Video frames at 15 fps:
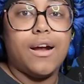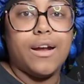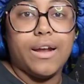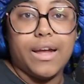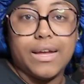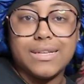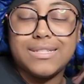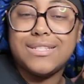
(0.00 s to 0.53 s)
Alright
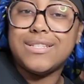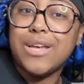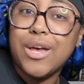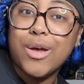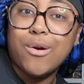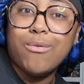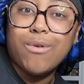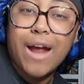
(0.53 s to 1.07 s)
guys,
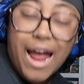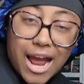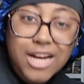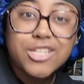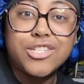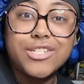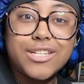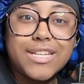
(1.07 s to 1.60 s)
we're
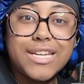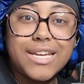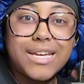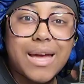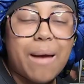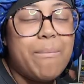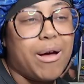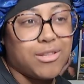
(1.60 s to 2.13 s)
actually
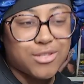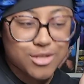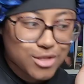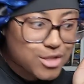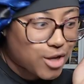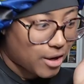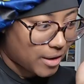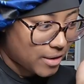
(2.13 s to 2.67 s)
about to
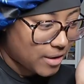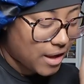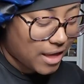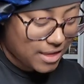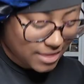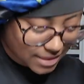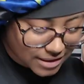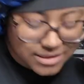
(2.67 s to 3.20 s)
start
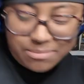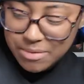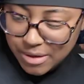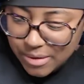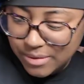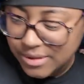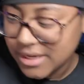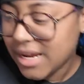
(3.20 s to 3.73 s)
this
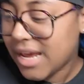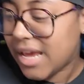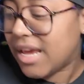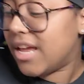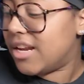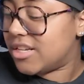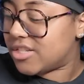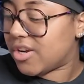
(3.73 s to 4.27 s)
build.
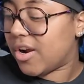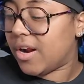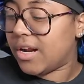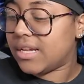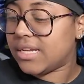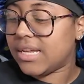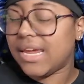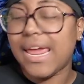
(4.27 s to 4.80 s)
It is
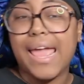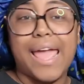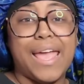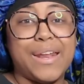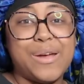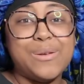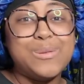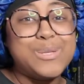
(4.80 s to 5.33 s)
currently
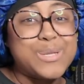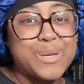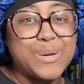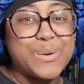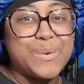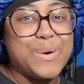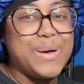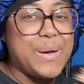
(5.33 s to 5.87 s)

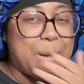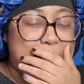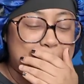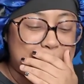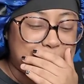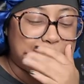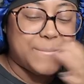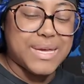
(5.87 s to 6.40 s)
8:02
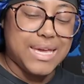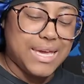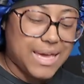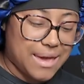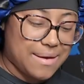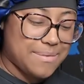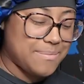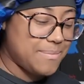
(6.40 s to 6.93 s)

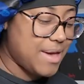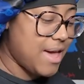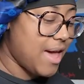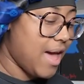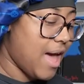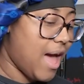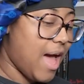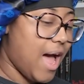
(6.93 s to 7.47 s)
p.m.
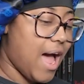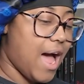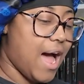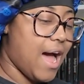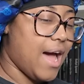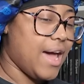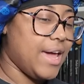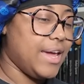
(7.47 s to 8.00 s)

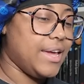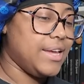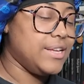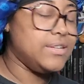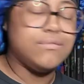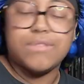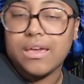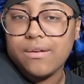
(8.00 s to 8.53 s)

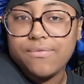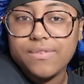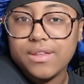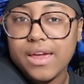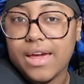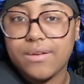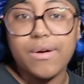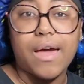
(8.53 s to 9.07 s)

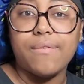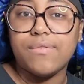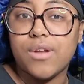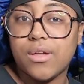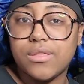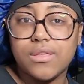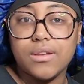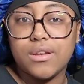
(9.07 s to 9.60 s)
Thankfully I don't have
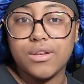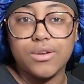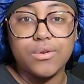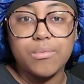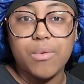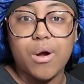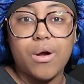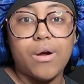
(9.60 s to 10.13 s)
nothing to do
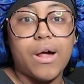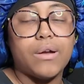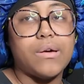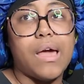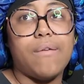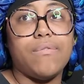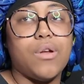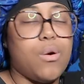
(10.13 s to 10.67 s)
tomorrow. I
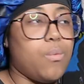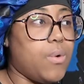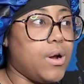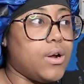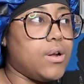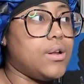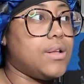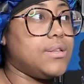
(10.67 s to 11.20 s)
don't have no
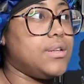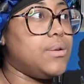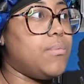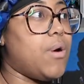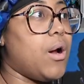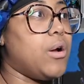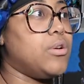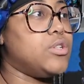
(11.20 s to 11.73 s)
work or nothing
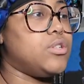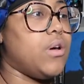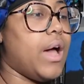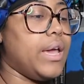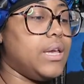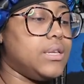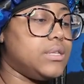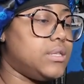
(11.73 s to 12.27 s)
tomorrow, so
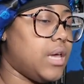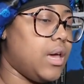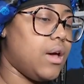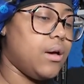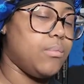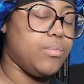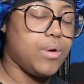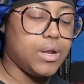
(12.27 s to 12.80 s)
I can stay
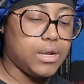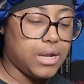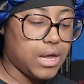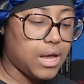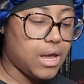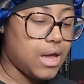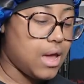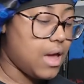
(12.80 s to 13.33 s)
up pretty
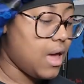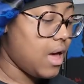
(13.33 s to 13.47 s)
late.